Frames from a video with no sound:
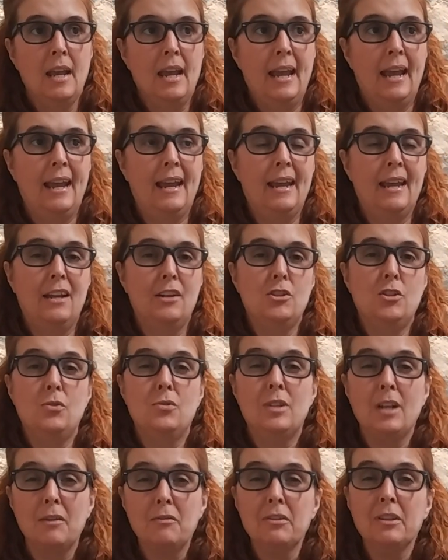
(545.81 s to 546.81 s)
And you
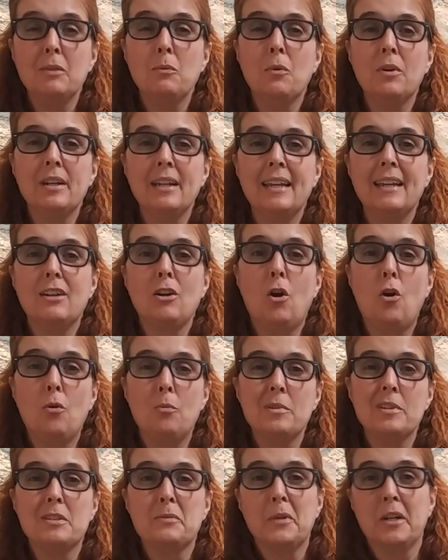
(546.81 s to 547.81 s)
definitely want to get a home
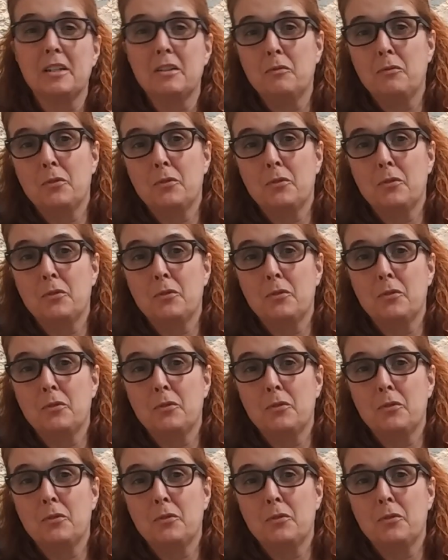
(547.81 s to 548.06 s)
inspected